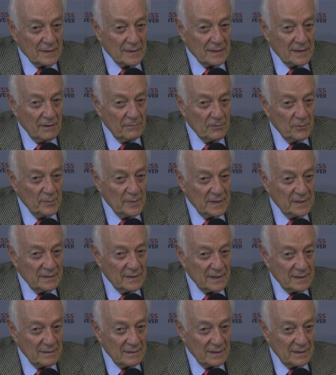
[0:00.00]
government
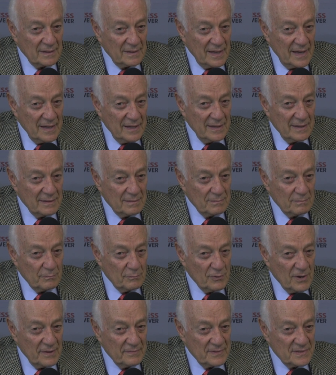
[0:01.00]
and the Canadian
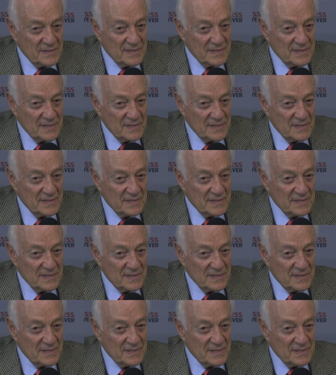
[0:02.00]
private